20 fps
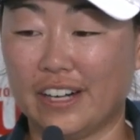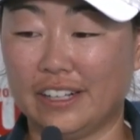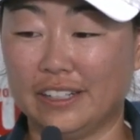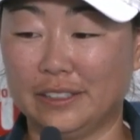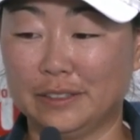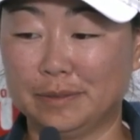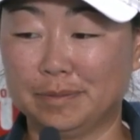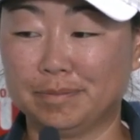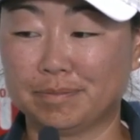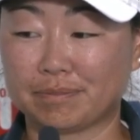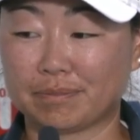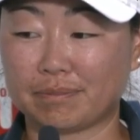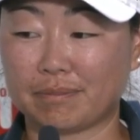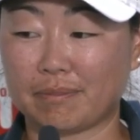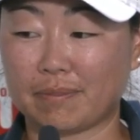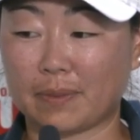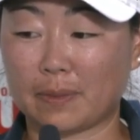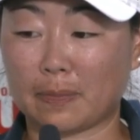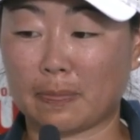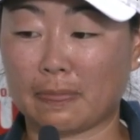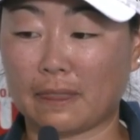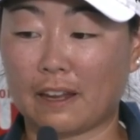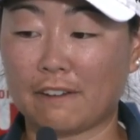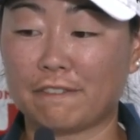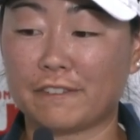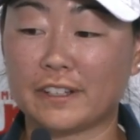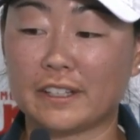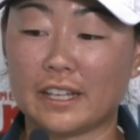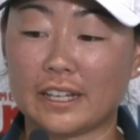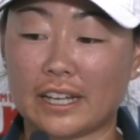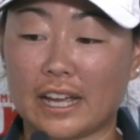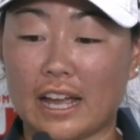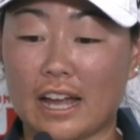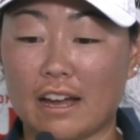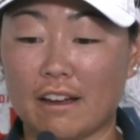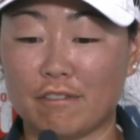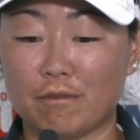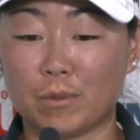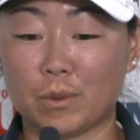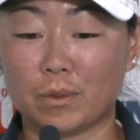I feel like I
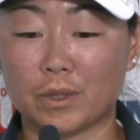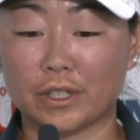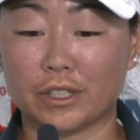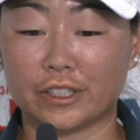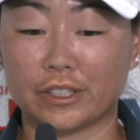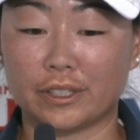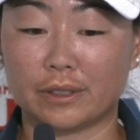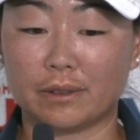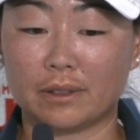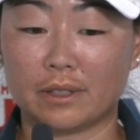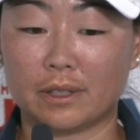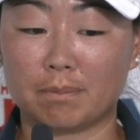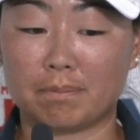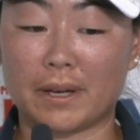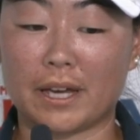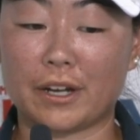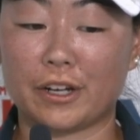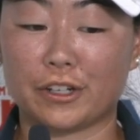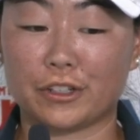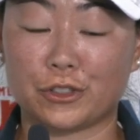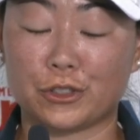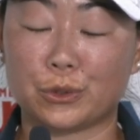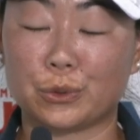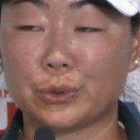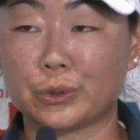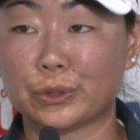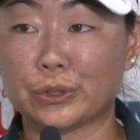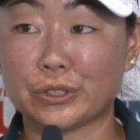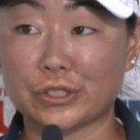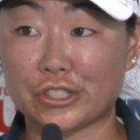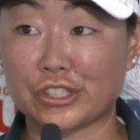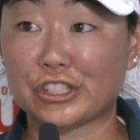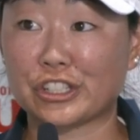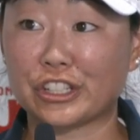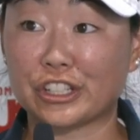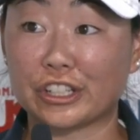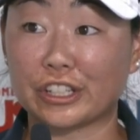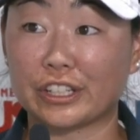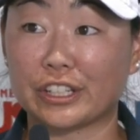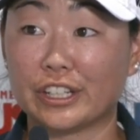have the better tools
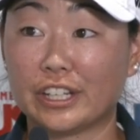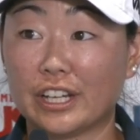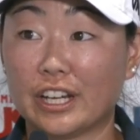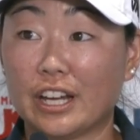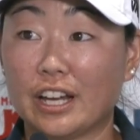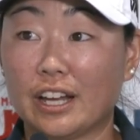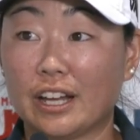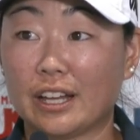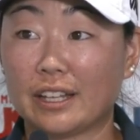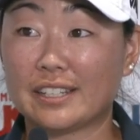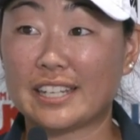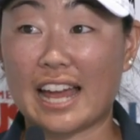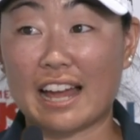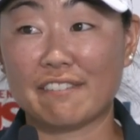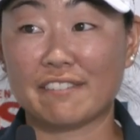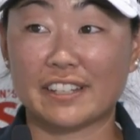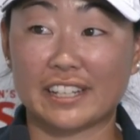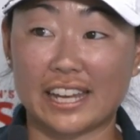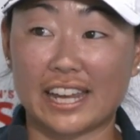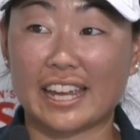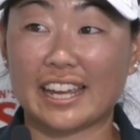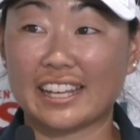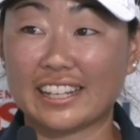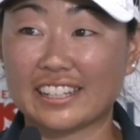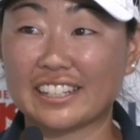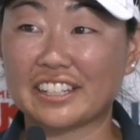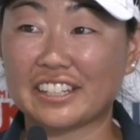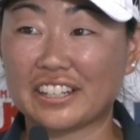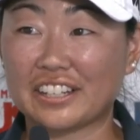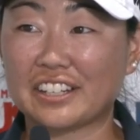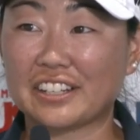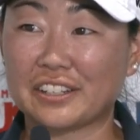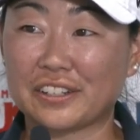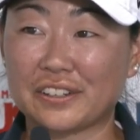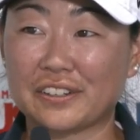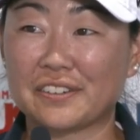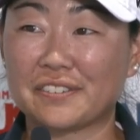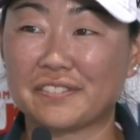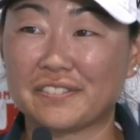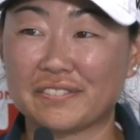to navigate,
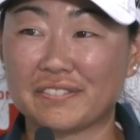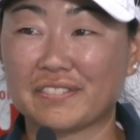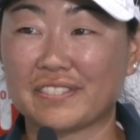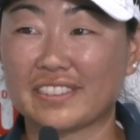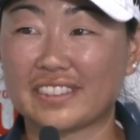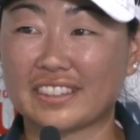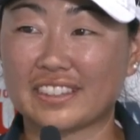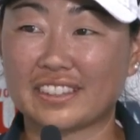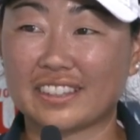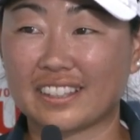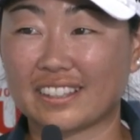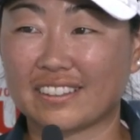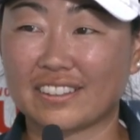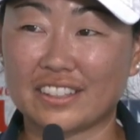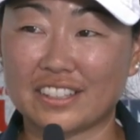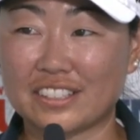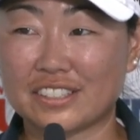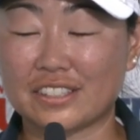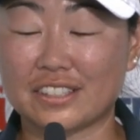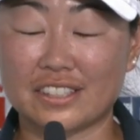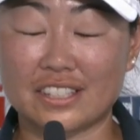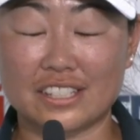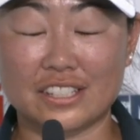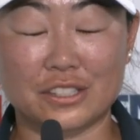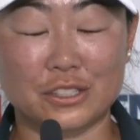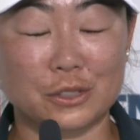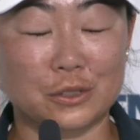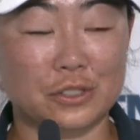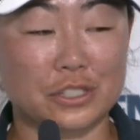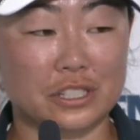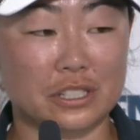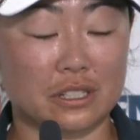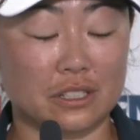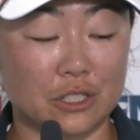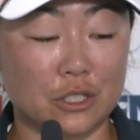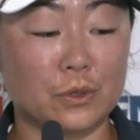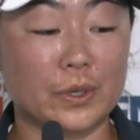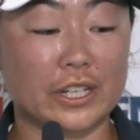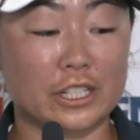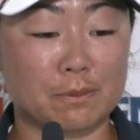these
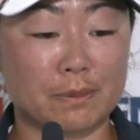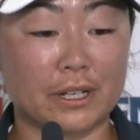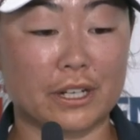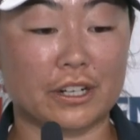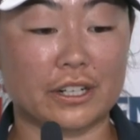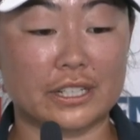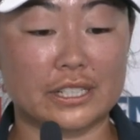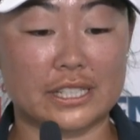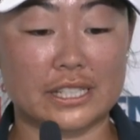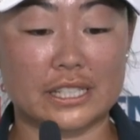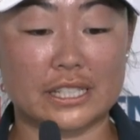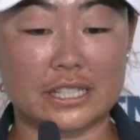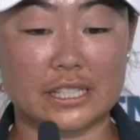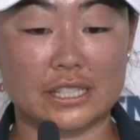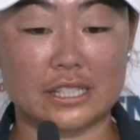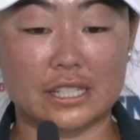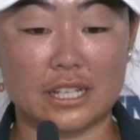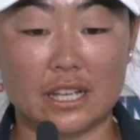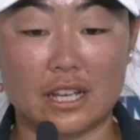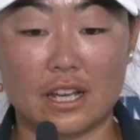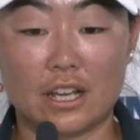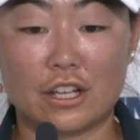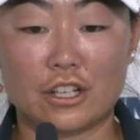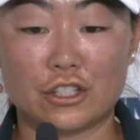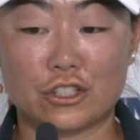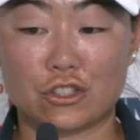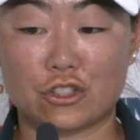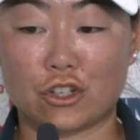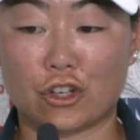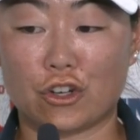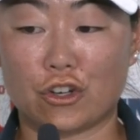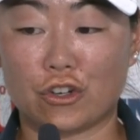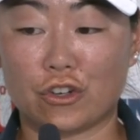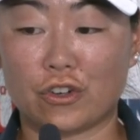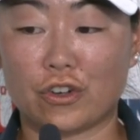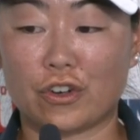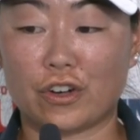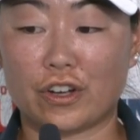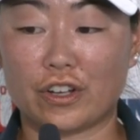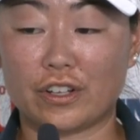new experiences.
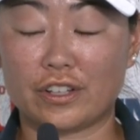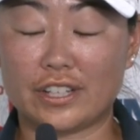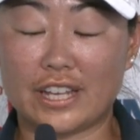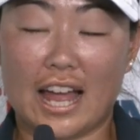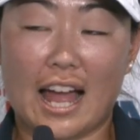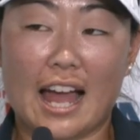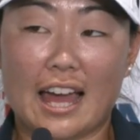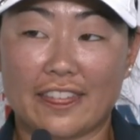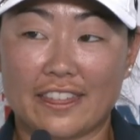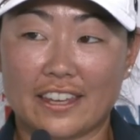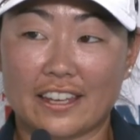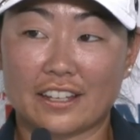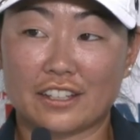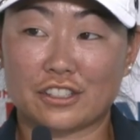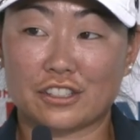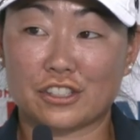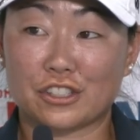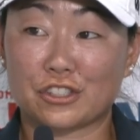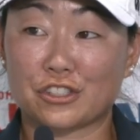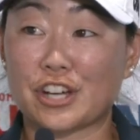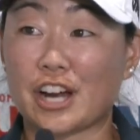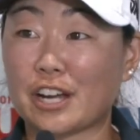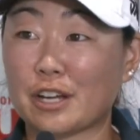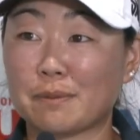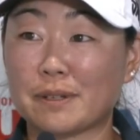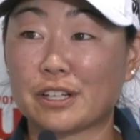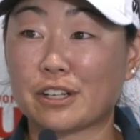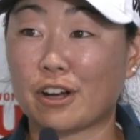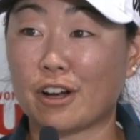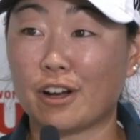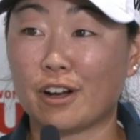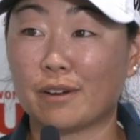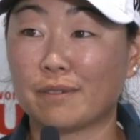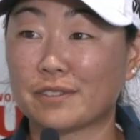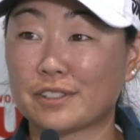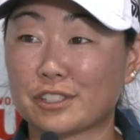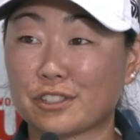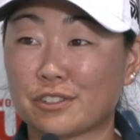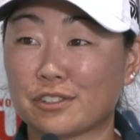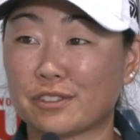So, yeah, I think just trying to be
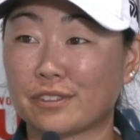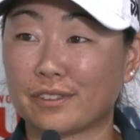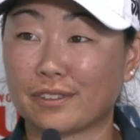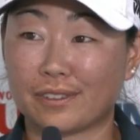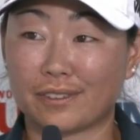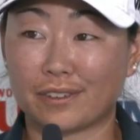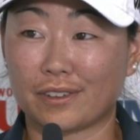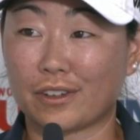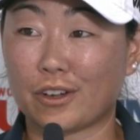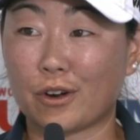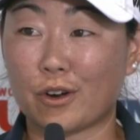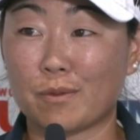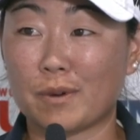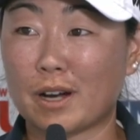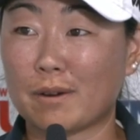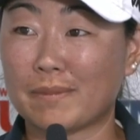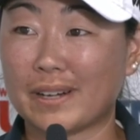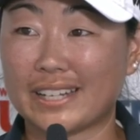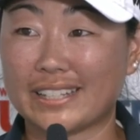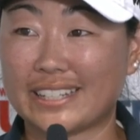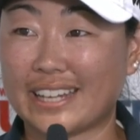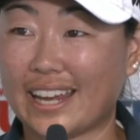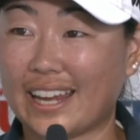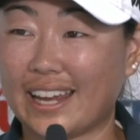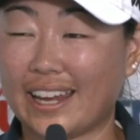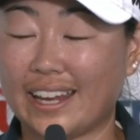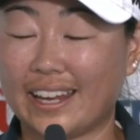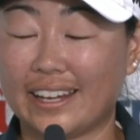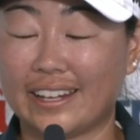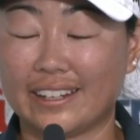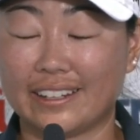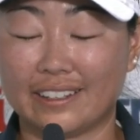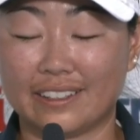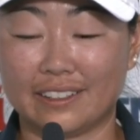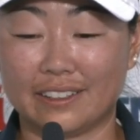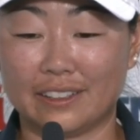calm, just go about my day.